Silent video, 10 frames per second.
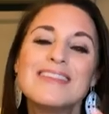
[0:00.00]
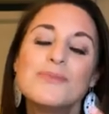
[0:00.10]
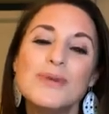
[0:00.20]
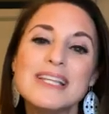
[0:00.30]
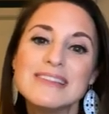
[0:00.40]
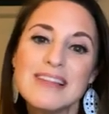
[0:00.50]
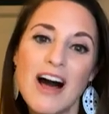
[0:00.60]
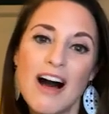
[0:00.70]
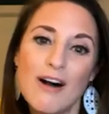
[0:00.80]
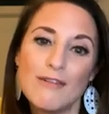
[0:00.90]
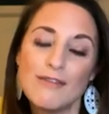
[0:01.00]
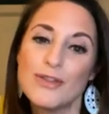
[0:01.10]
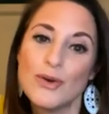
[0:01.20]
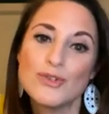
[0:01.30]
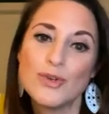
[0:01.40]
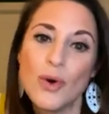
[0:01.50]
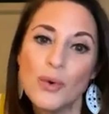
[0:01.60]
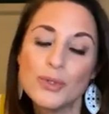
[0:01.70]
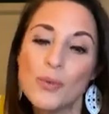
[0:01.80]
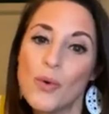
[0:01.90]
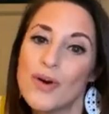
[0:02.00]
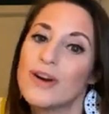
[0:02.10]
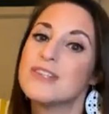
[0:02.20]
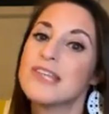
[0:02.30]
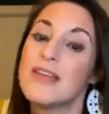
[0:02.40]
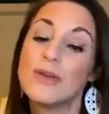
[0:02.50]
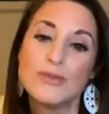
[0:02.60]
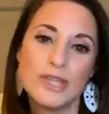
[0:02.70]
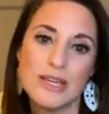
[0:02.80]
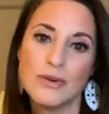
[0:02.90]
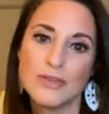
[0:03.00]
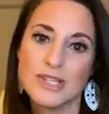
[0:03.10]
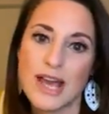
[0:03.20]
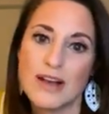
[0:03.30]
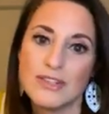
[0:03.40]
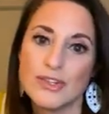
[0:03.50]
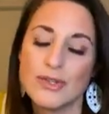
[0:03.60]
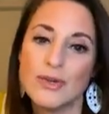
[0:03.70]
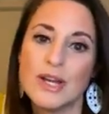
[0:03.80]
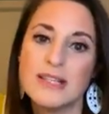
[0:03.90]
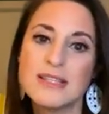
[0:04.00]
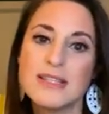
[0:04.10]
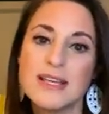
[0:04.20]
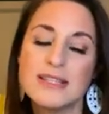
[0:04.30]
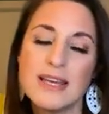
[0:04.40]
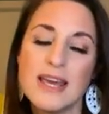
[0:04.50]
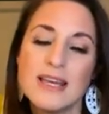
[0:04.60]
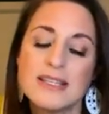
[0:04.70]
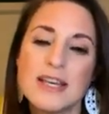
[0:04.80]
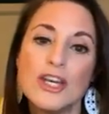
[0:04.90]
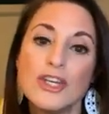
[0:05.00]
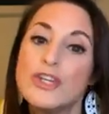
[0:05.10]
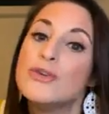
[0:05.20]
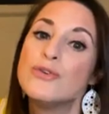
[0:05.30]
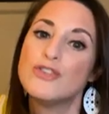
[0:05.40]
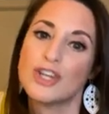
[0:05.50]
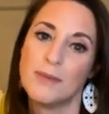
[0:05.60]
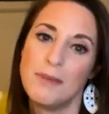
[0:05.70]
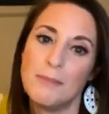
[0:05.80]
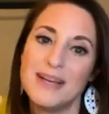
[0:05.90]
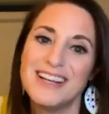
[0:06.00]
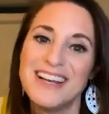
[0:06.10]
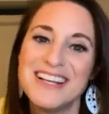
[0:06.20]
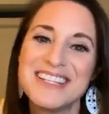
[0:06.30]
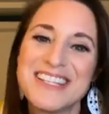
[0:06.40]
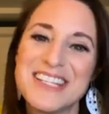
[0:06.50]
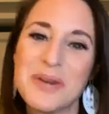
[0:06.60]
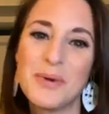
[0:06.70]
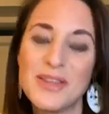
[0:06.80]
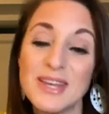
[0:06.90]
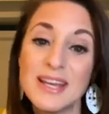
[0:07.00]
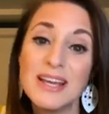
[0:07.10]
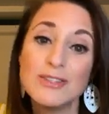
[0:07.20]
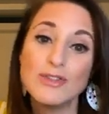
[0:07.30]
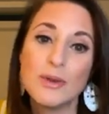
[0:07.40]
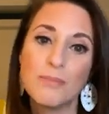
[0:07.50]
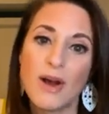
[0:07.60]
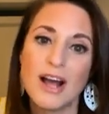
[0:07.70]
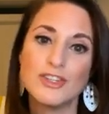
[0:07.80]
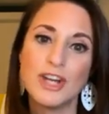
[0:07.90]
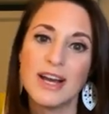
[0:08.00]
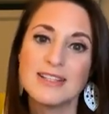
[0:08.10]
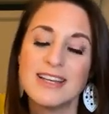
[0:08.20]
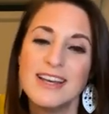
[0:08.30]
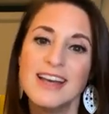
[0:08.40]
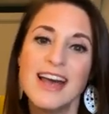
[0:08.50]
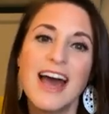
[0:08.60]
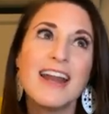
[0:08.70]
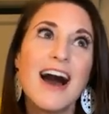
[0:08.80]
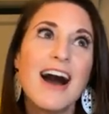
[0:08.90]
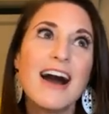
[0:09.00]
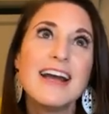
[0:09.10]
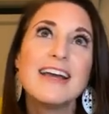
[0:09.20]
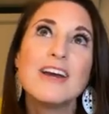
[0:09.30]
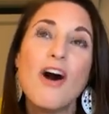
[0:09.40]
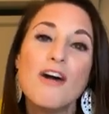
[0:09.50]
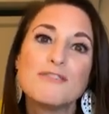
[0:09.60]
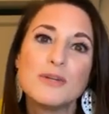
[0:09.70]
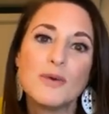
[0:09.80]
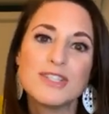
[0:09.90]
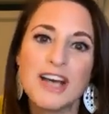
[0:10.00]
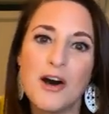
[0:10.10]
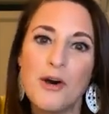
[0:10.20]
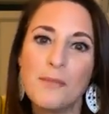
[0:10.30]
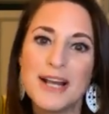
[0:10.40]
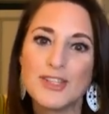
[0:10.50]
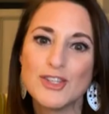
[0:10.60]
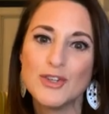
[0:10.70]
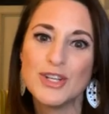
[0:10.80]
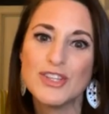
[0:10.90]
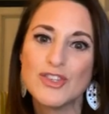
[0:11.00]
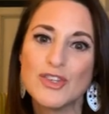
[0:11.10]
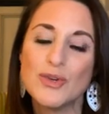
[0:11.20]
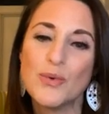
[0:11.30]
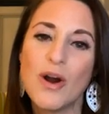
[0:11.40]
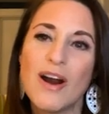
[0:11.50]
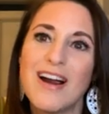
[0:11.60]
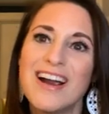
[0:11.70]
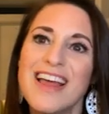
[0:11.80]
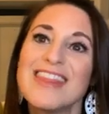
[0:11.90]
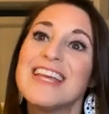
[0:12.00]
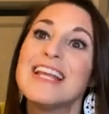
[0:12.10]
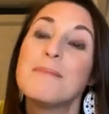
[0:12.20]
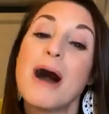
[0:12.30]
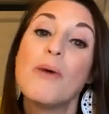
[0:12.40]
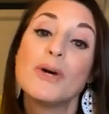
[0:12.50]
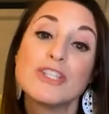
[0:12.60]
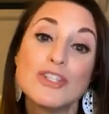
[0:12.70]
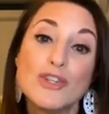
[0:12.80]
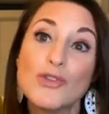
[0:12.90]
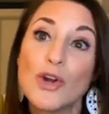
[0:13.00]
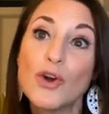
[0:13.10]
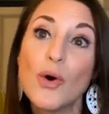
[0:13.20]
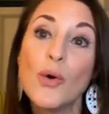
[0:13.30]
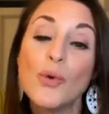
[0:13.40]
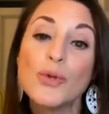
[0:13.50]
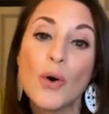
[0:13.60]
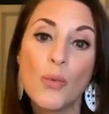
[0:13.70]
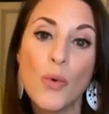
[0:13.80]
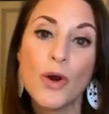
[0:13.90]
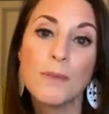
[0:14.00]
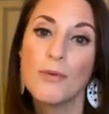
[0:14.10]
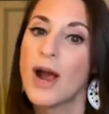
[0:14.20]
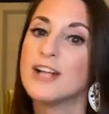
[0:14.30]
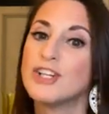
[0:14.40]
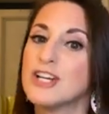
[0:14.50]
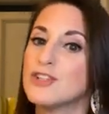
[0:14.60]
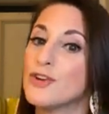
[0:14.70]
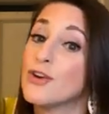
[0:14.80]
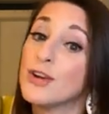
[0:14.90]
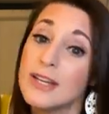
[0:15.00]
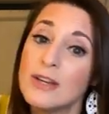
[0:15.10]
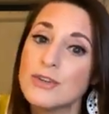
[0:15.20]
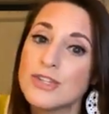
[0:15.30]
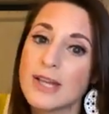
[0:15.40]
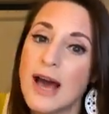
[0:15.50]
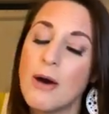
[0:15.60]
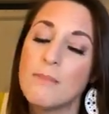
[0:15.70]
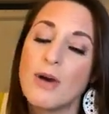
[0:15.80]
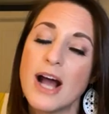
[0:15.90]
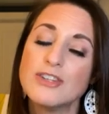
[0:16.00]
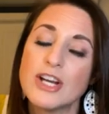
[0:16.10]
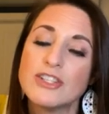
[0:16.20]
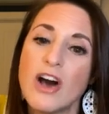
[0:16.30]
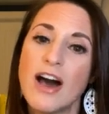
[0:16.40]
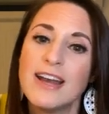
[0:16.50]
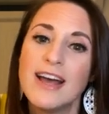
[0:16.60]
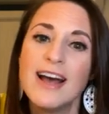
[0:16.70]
we love those Gold Awards and those Eagle Scout students. It takes a huge commitment to stick with it and do the project. And I often will tell my students who are thinking about what to do their Gold Award project or their Eagle Scout project on,